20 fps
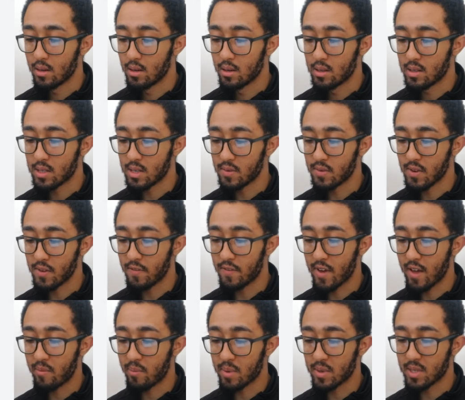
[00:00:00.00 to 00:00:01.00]

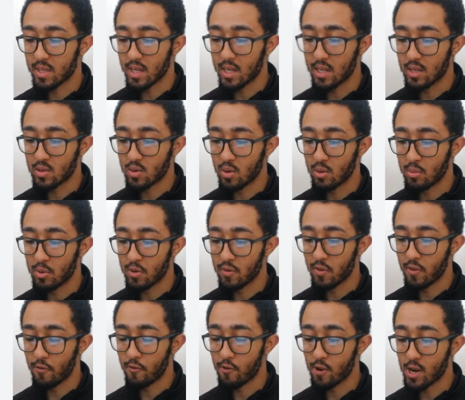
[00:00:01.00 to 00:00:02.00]
75% is going to be over
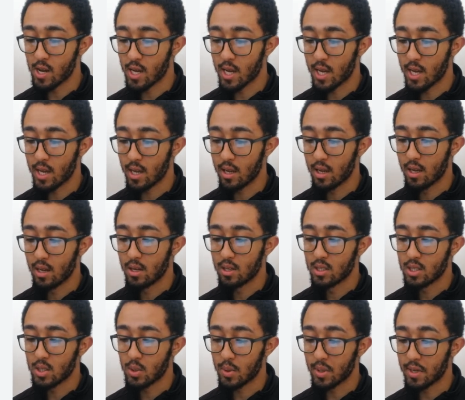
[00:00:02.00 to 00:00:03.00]
3k,
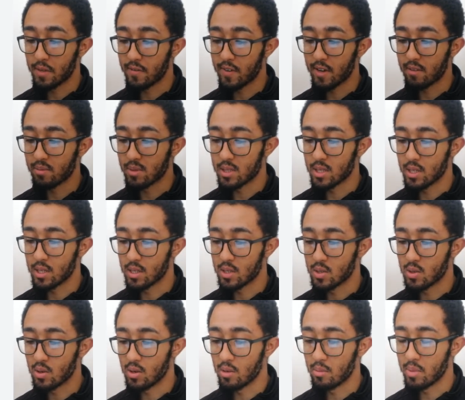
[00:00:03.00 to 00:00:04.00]
25% is
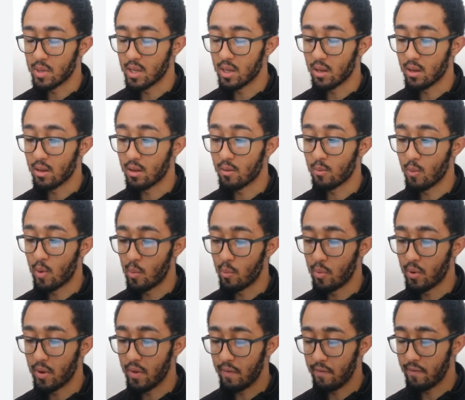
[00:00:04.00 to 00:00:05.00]
going to be
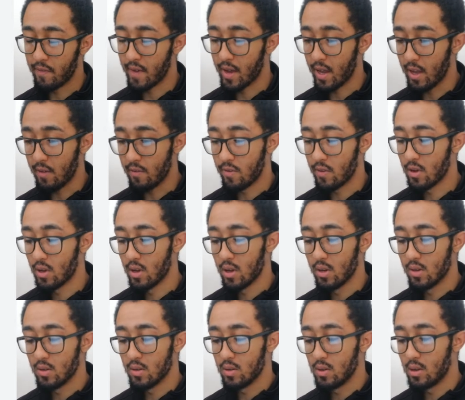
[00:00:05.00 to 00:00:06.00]
1.5.
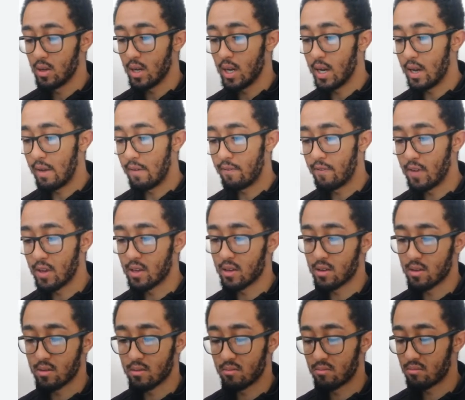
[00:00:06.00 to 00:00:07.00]
I think
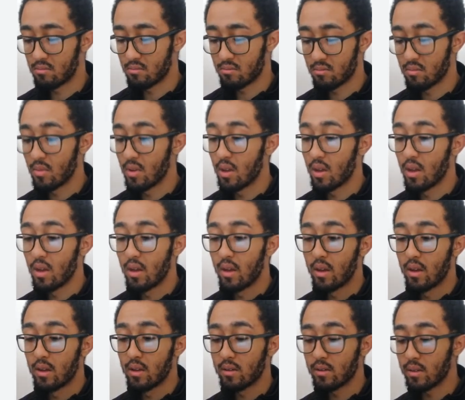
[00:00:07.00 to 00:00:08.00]

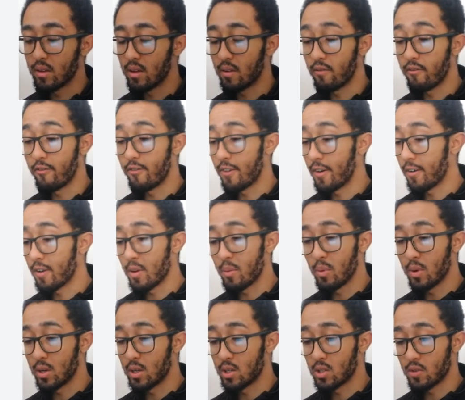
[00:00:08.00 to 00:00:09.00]
they're very
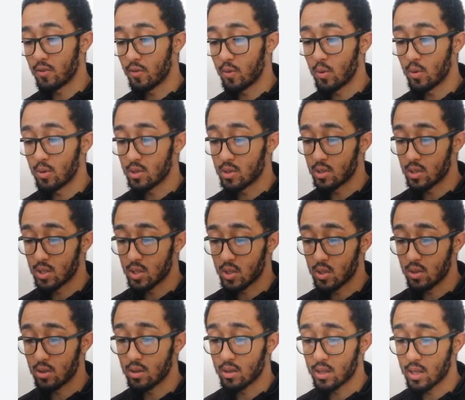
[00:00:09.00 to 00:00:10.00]
bullish, of course, on the
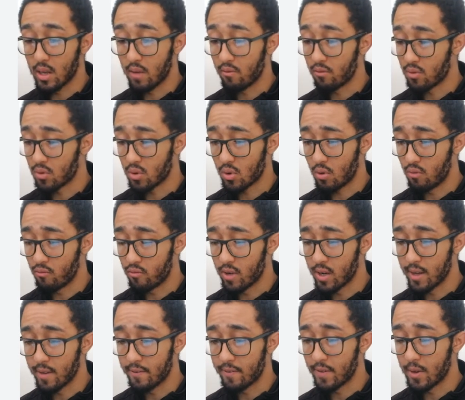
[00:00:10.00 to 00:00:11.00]
stock. They don't really
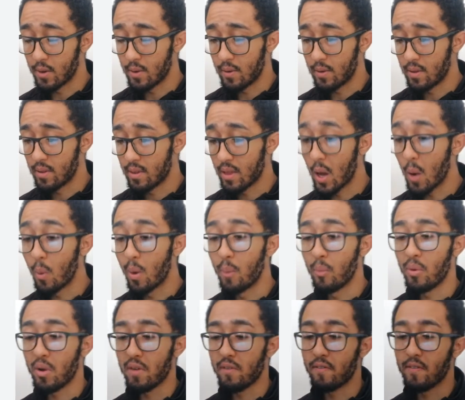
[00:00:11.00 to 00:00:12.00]
feel that
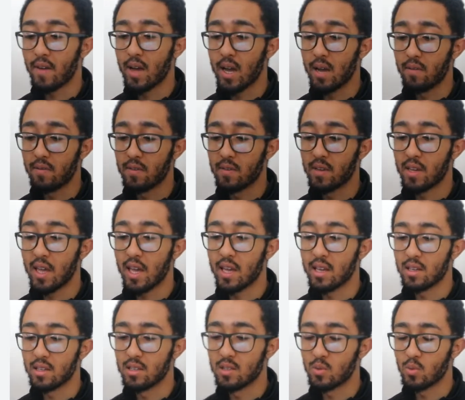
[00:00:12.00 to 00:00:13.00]

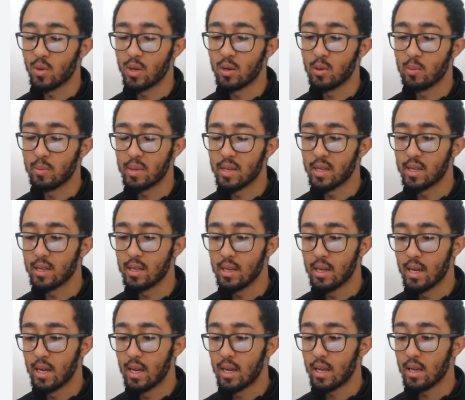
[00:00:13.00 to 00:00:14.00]
1.5k is where it'll be
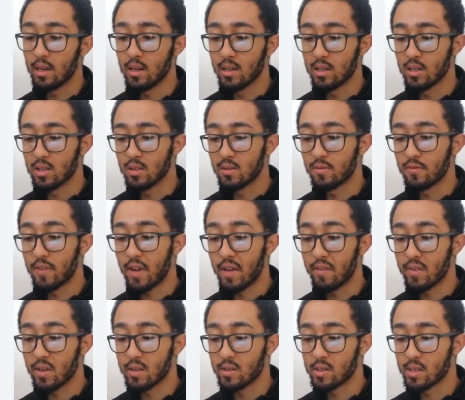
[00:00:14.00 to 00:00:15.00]
in 5
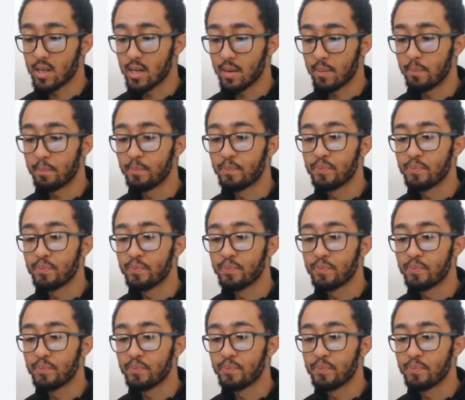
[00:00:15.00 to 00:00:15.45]
years' time.